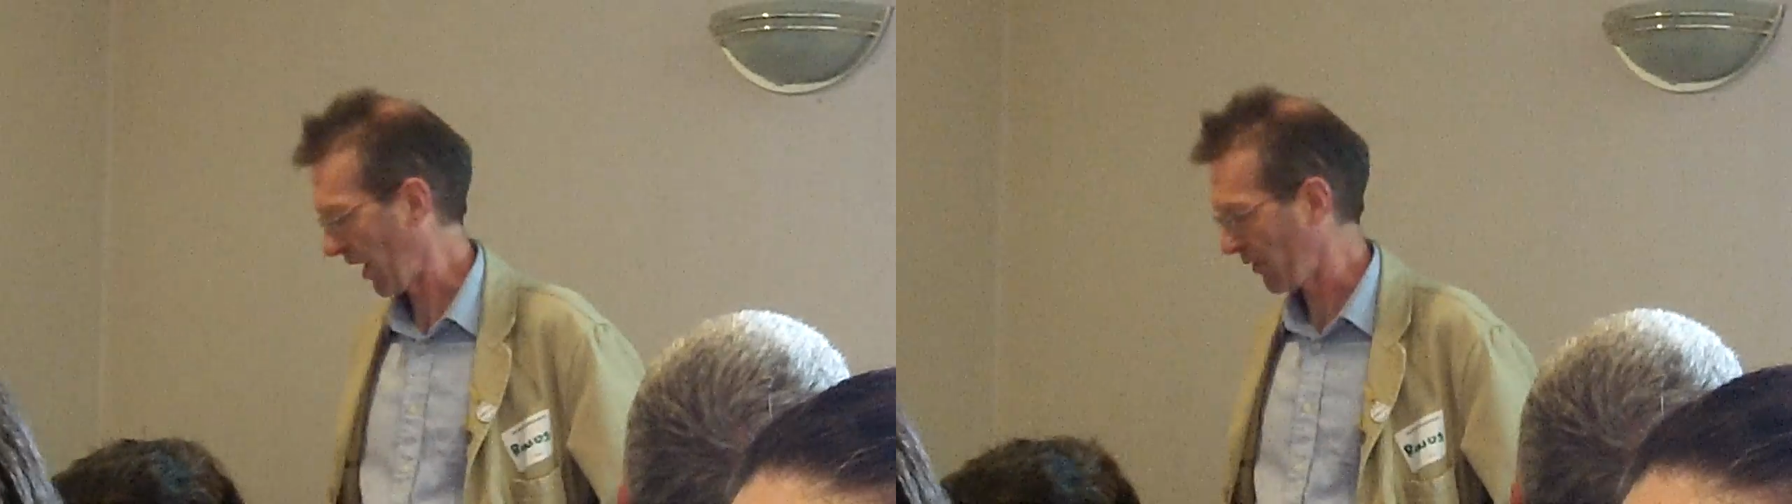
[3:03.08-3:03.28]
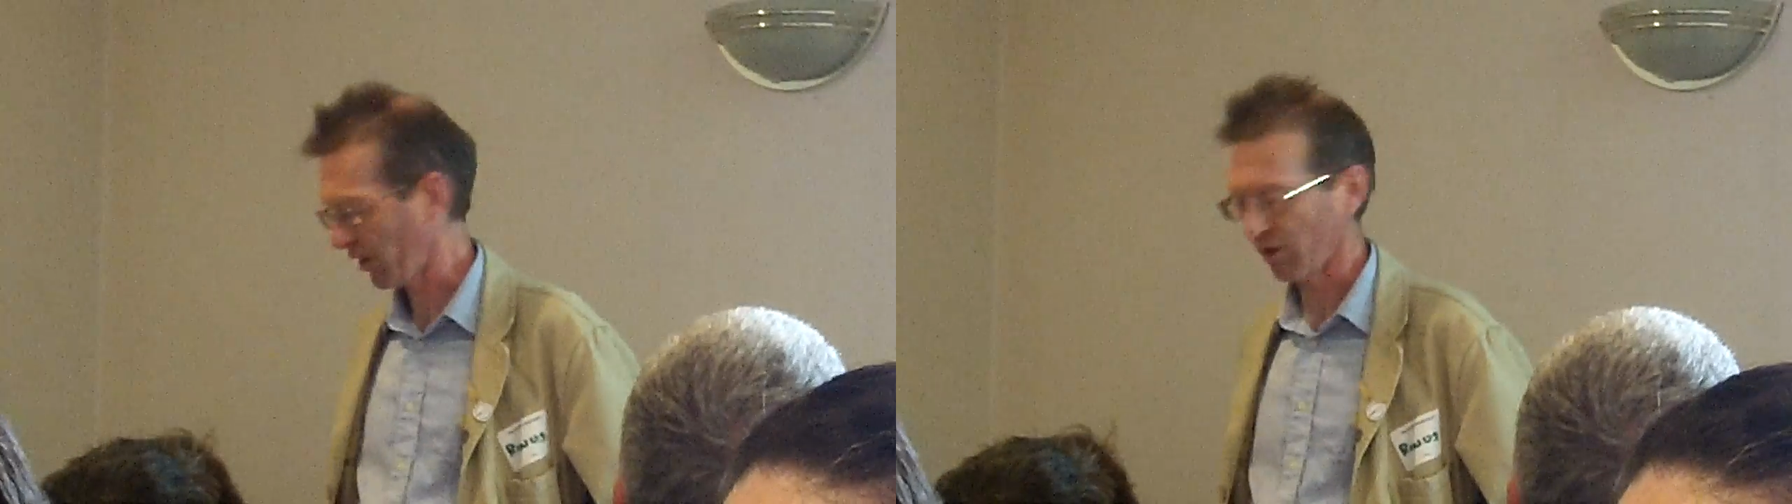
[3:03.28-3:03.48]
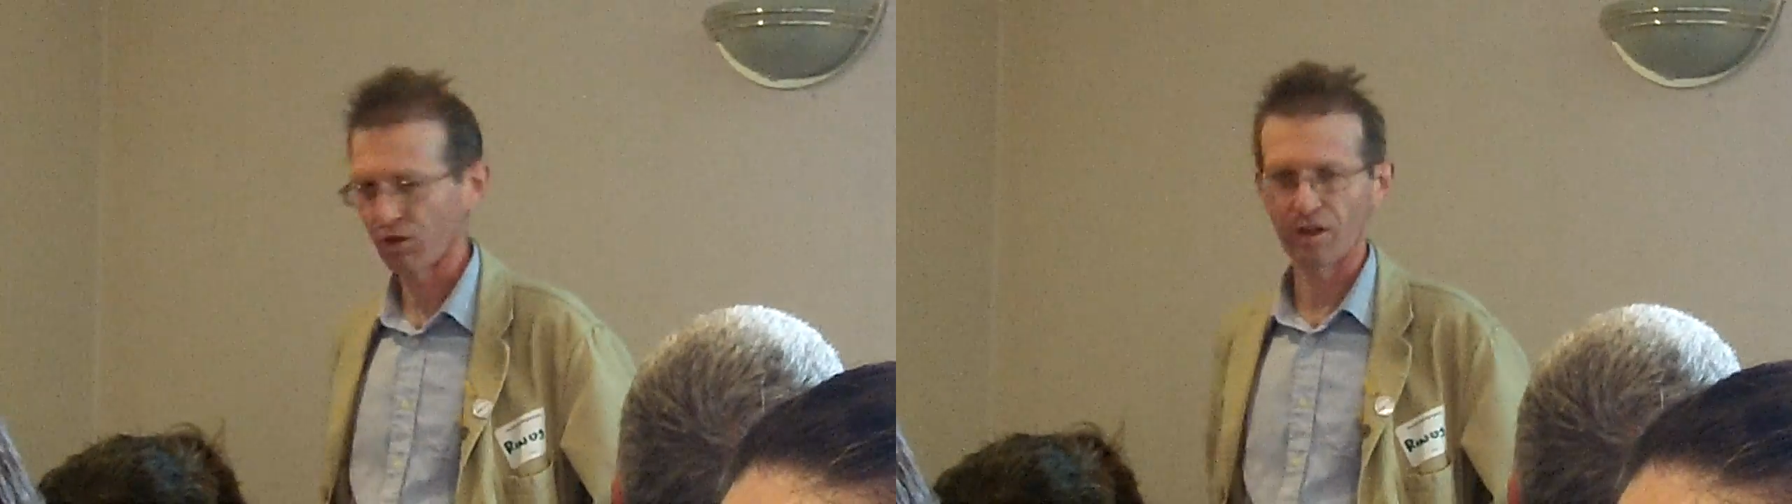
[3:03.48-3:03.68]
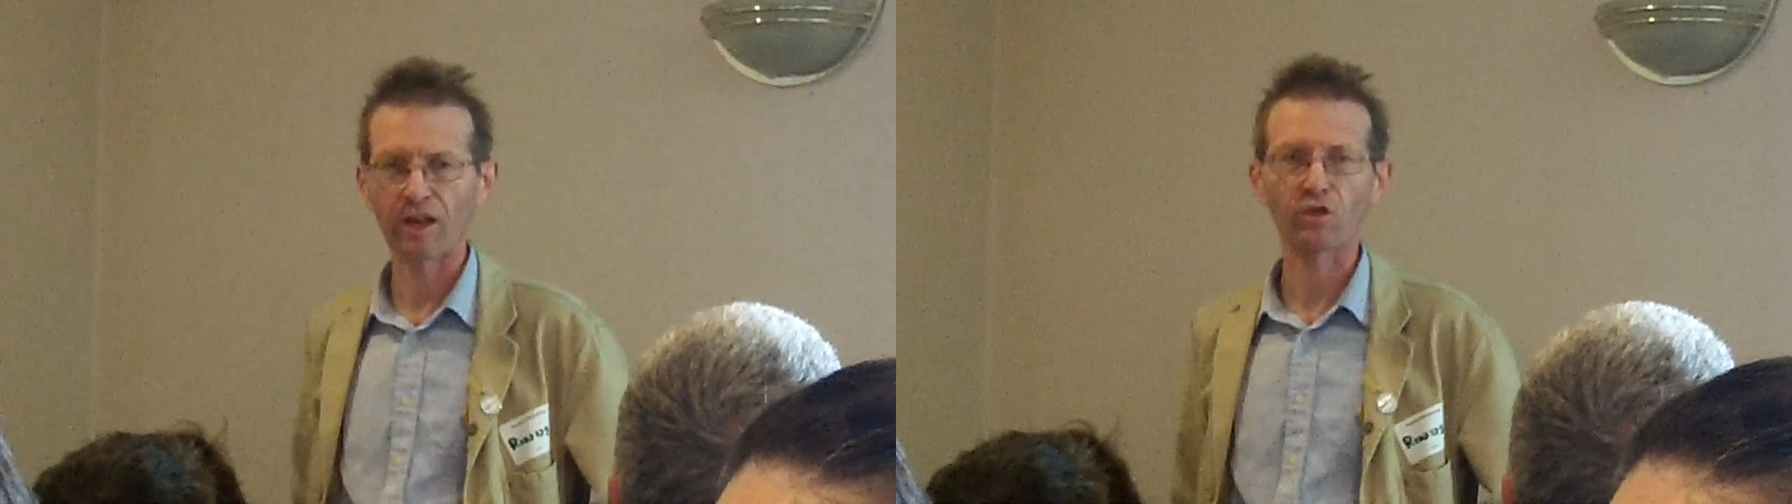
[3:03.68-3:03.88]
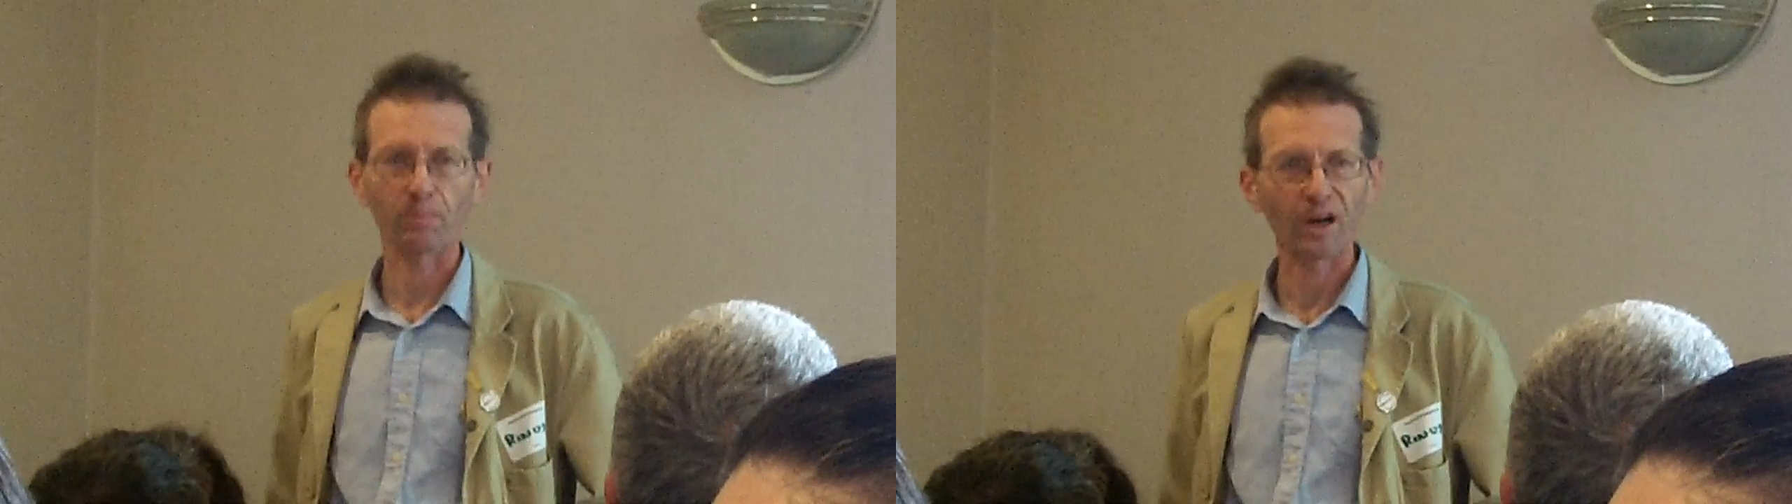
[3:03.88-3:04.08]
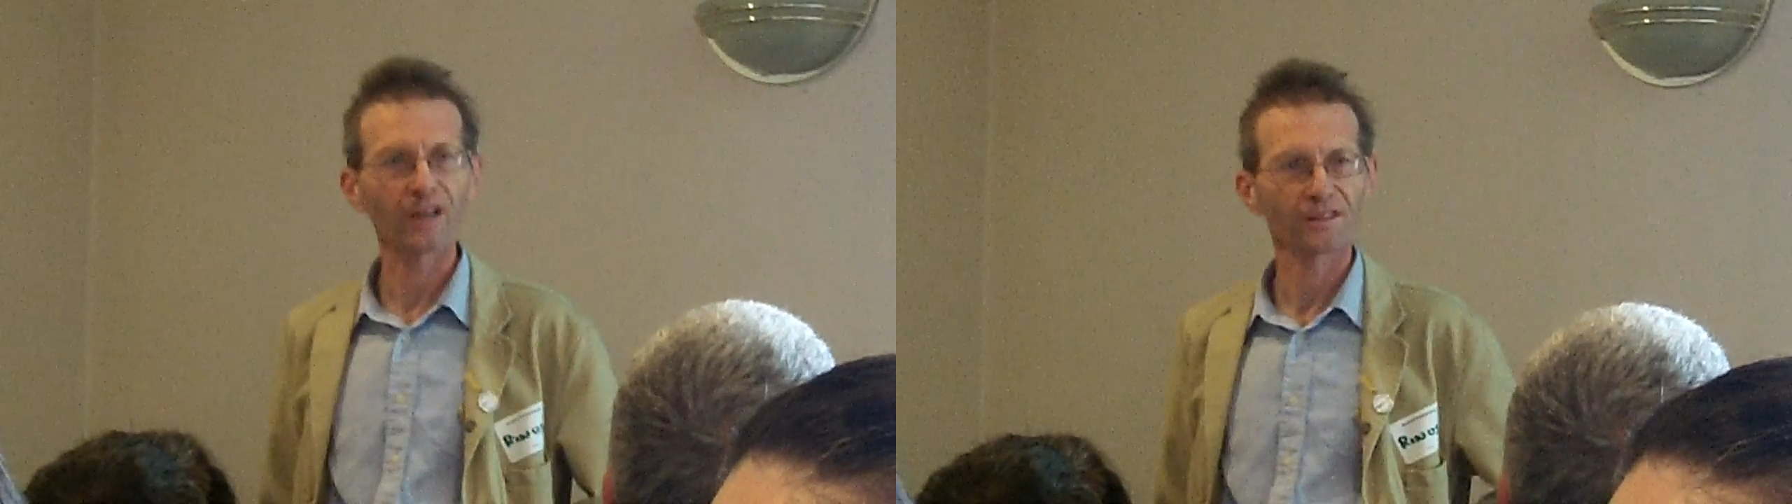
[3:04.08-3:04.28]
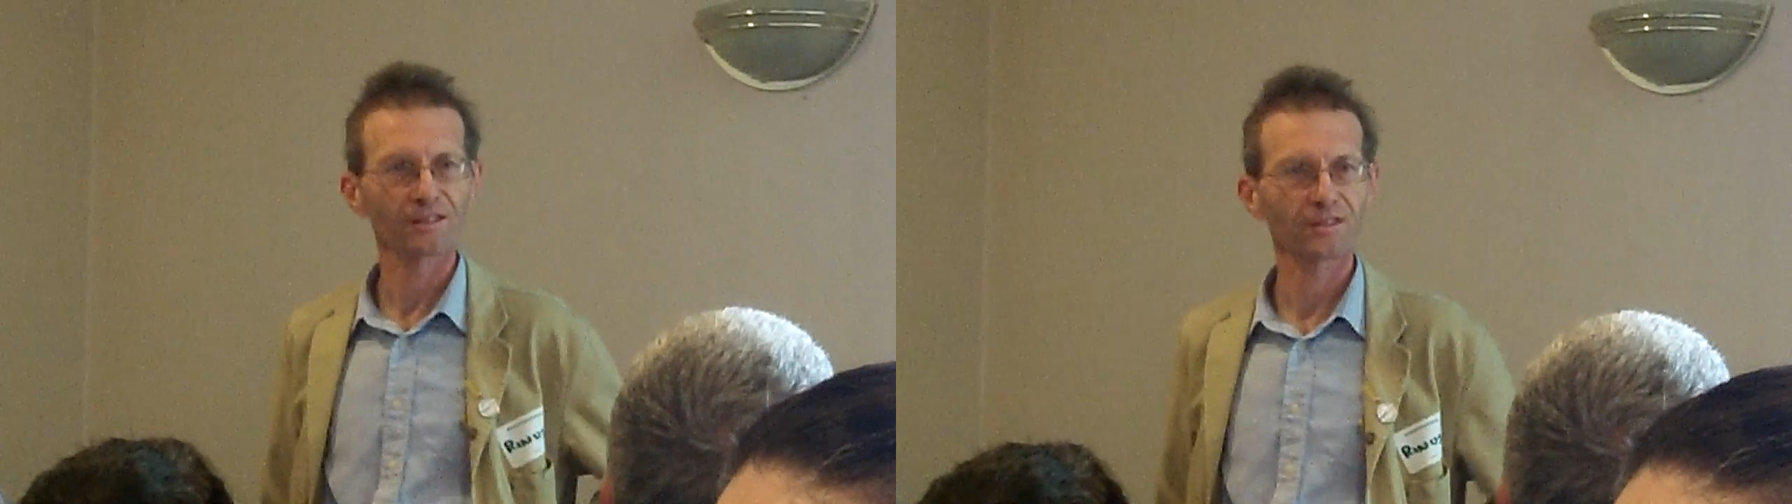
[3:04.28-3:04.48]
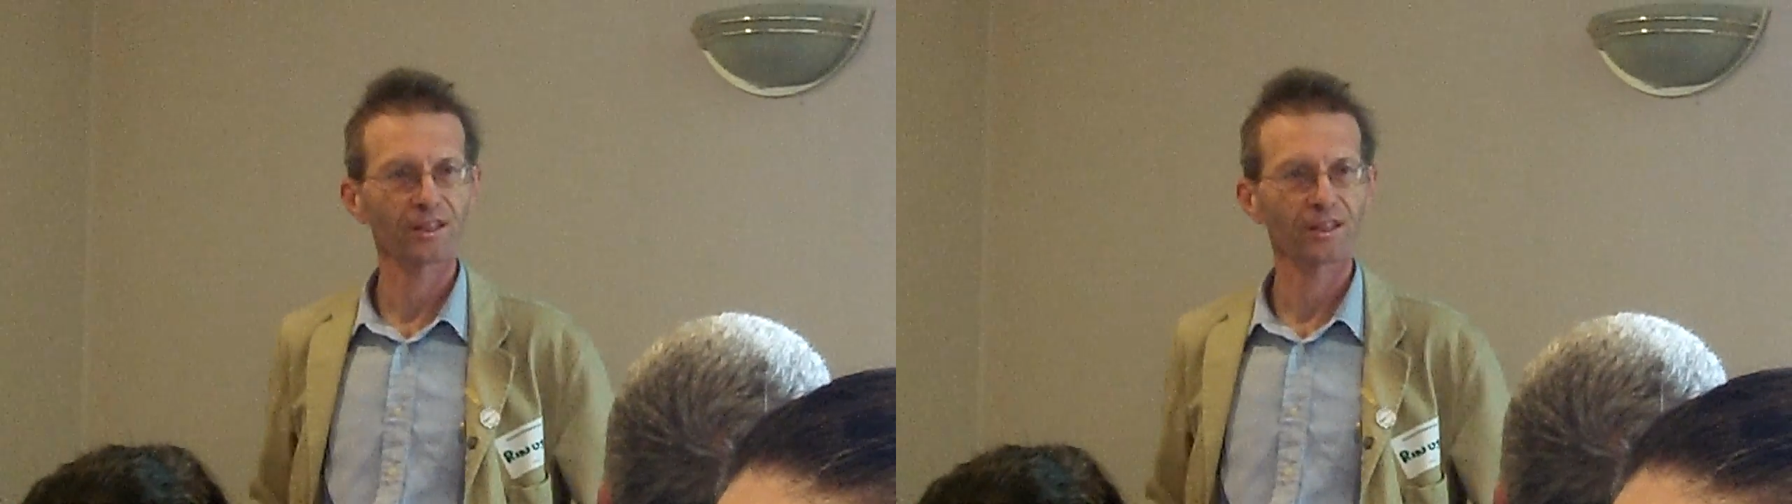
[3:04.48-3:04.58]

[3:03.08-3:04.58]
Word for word: having her as a partner,